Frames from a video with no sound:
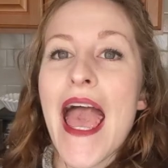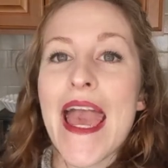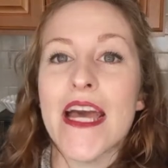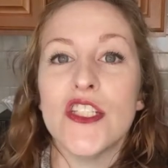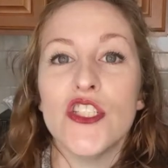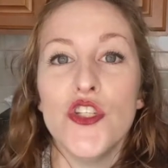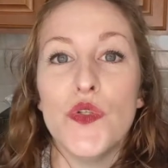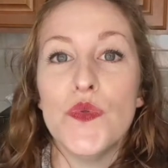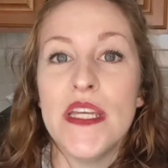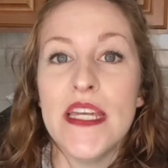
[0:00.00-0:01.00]
and
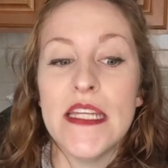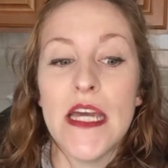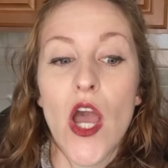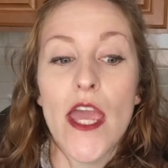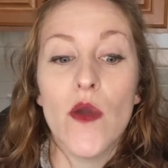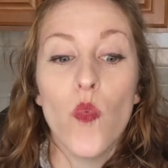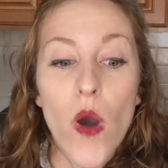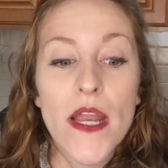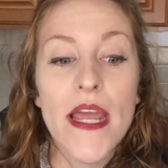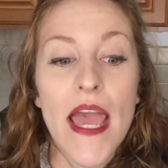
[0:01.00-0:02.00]
you need a
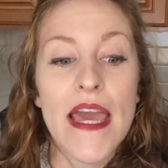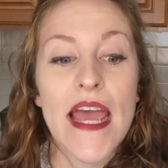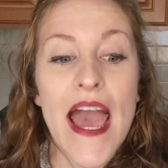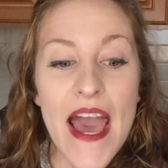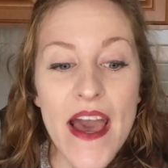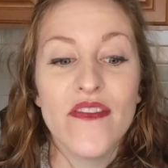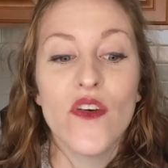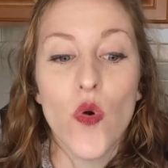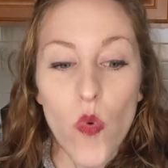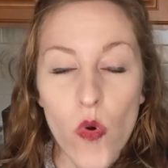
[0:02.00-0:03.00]
1.5
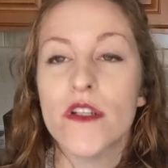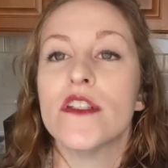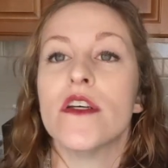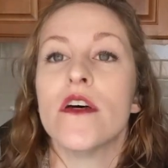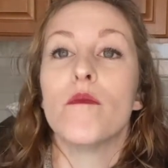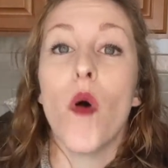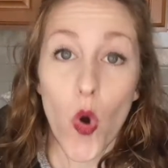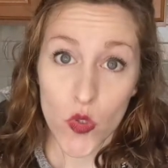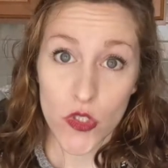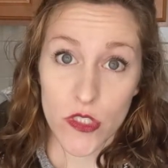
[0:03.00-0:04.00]
quart
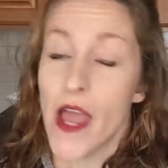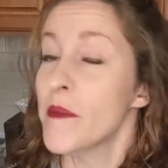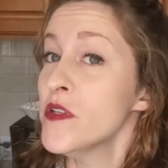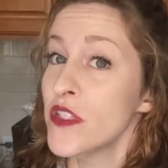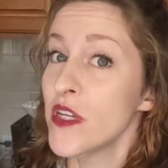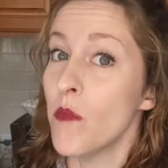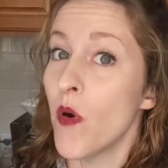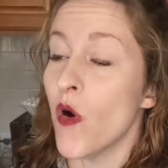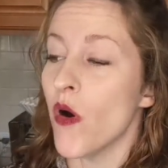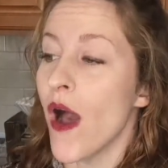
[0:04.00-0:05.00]
mold. I'm using a
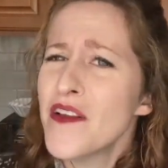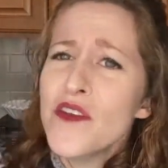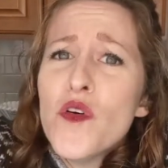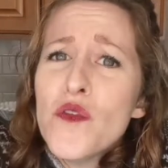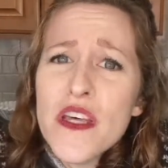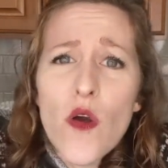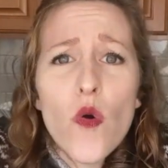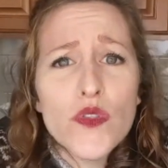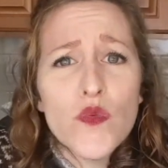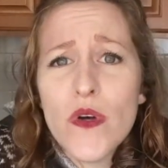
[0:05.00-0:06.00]
bowl. How do you know that it
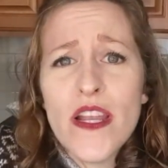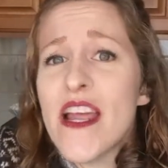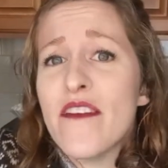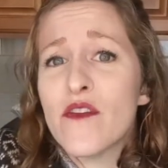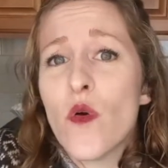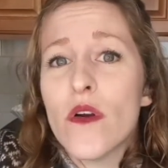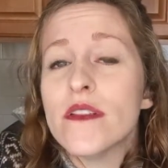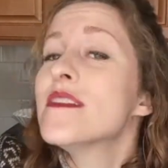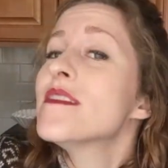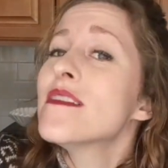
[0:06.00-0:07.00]
holds 1.5
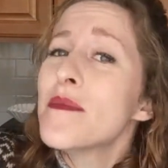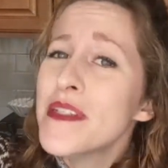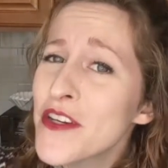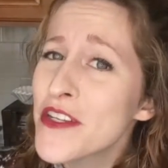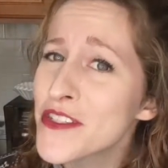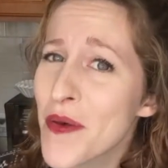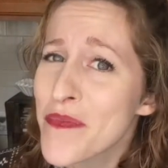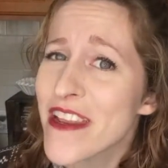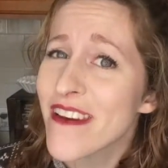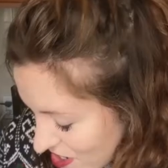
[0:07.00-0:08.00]
quarts? Let me tell you
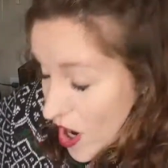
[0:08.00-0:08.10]
something. There